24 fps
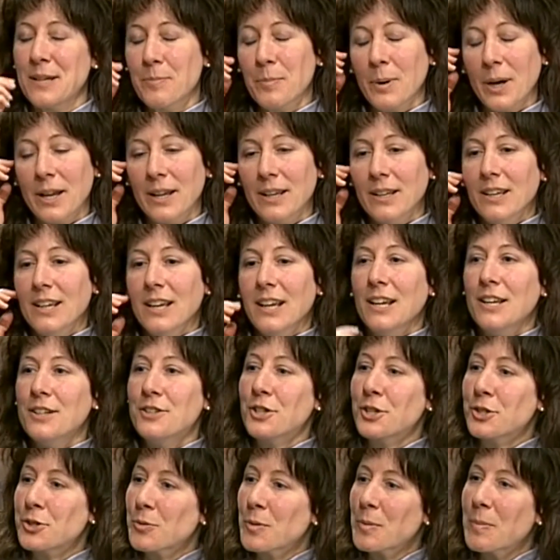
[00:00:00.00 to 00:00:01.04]
But
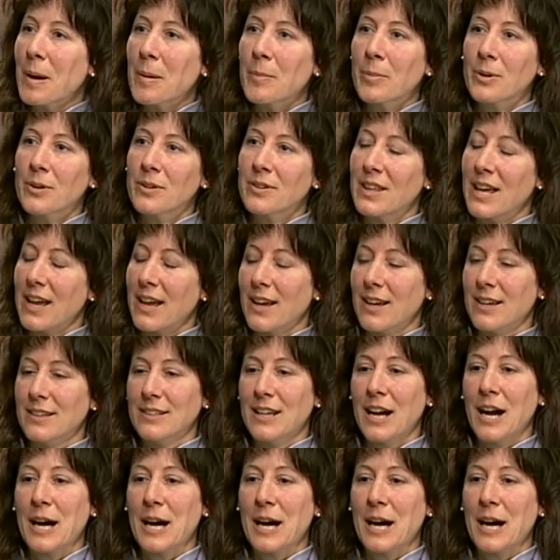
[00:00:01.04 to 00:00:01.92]
just remember that